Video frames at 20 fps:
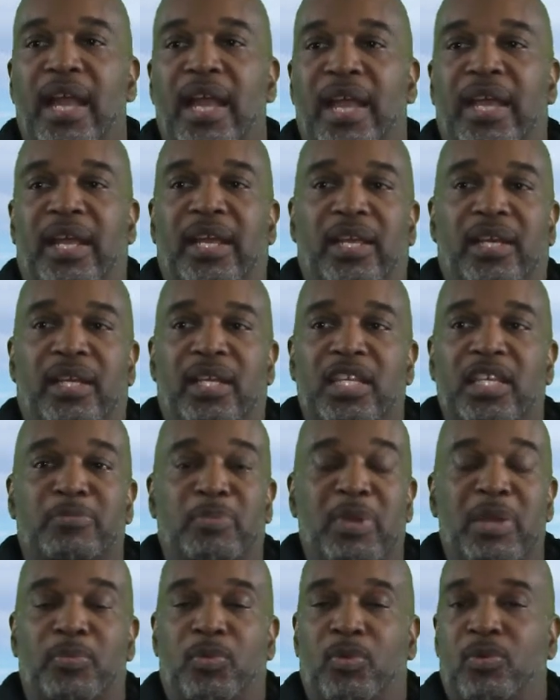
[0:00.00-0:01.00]
And these
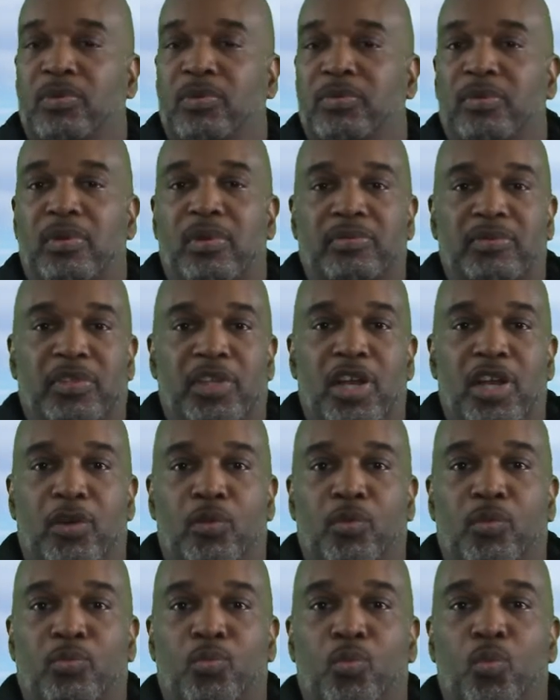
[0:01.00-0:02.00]
people,
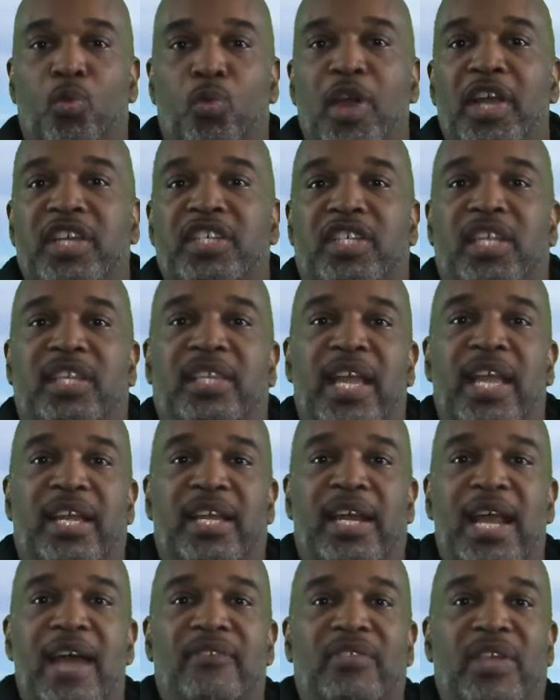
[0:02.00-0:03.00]
wish that they
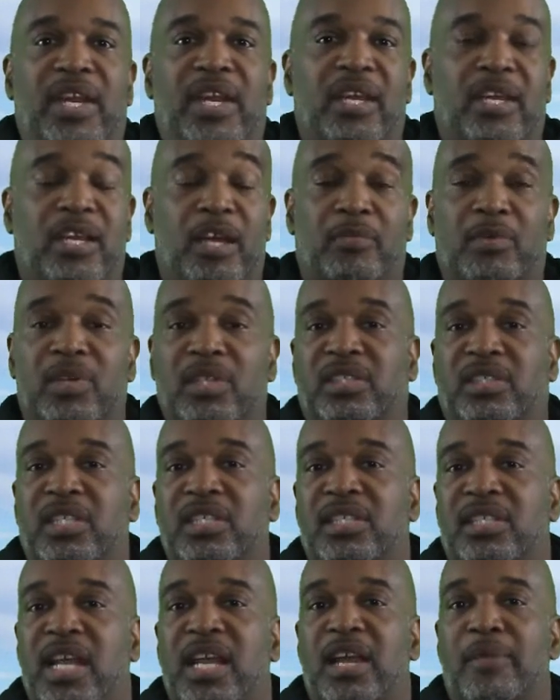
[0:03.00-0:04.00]
could have that income. Because
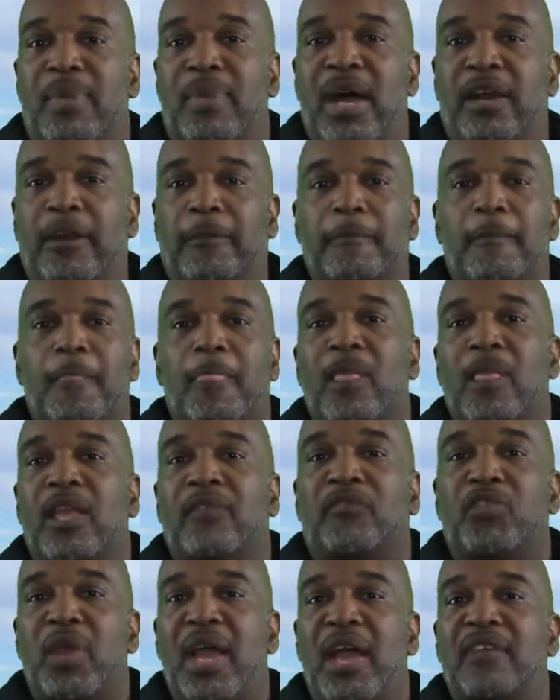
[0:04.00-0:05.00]
just think about it.
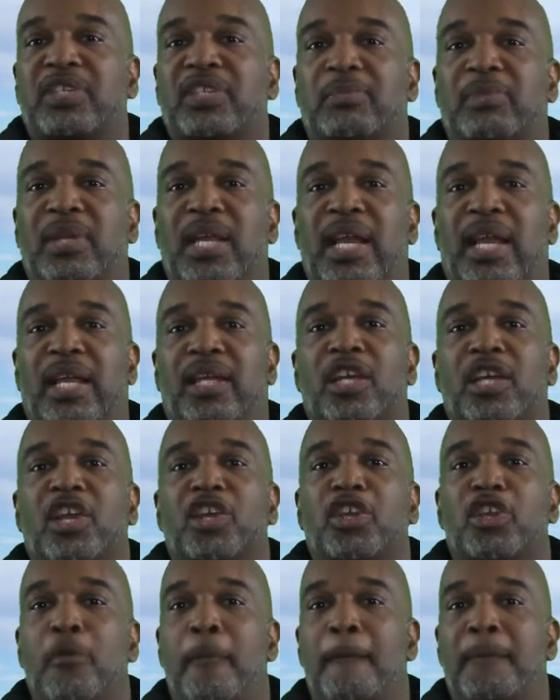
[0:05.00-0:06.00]
If you have some land,
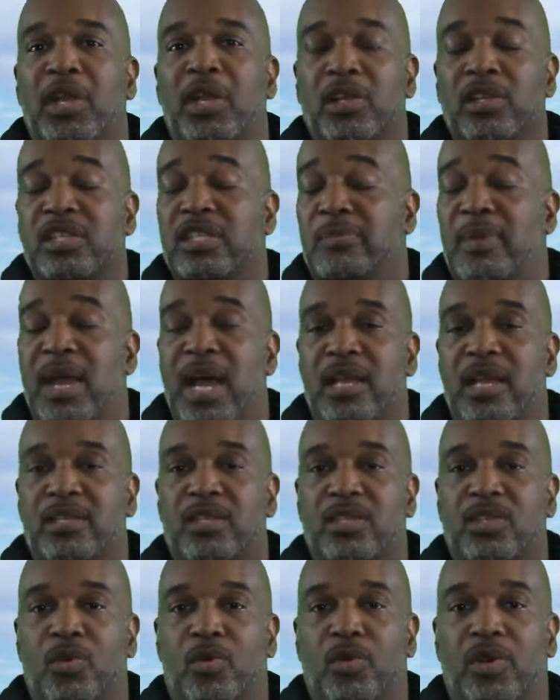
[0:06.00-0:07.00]
you build some
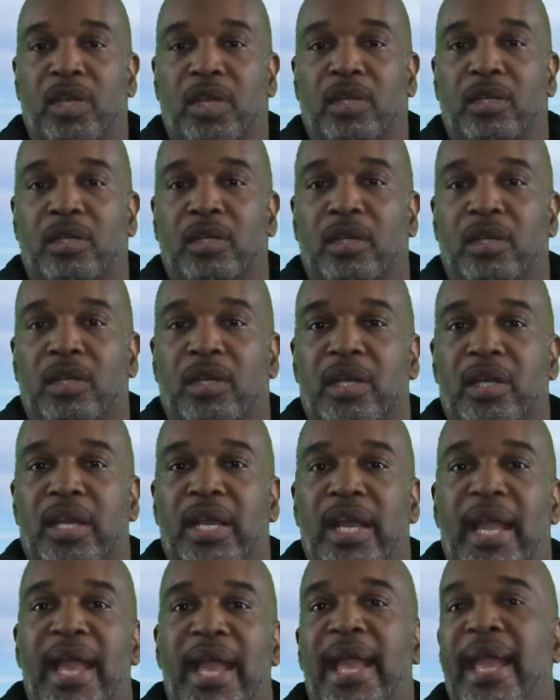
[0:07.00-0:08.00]
houses on it
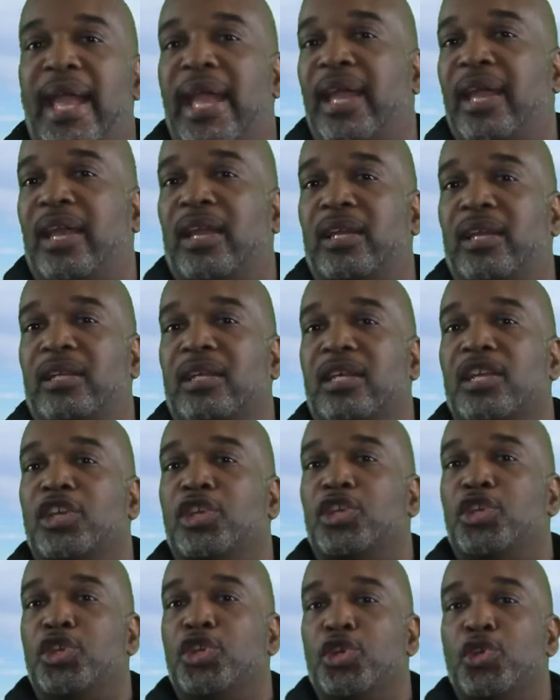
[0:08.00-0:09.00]
and
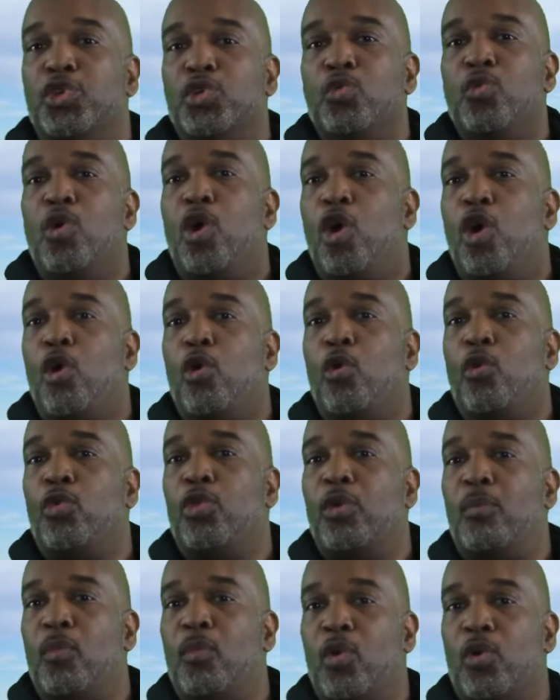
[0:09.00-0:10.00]
you hold
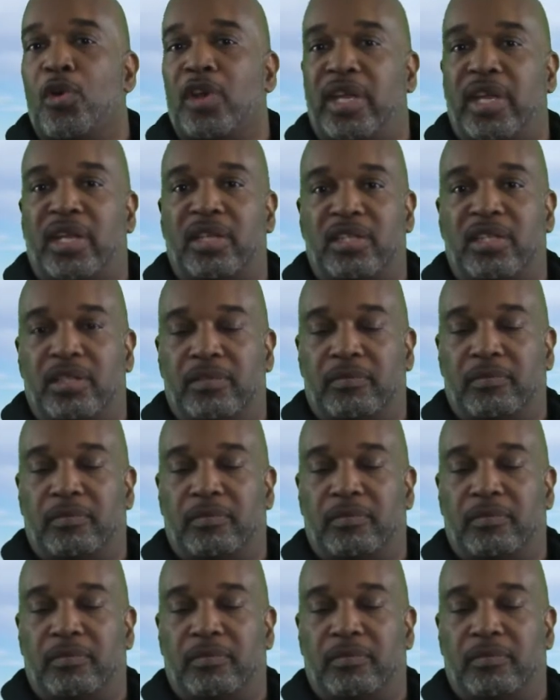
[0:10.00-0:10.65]
the mortgage.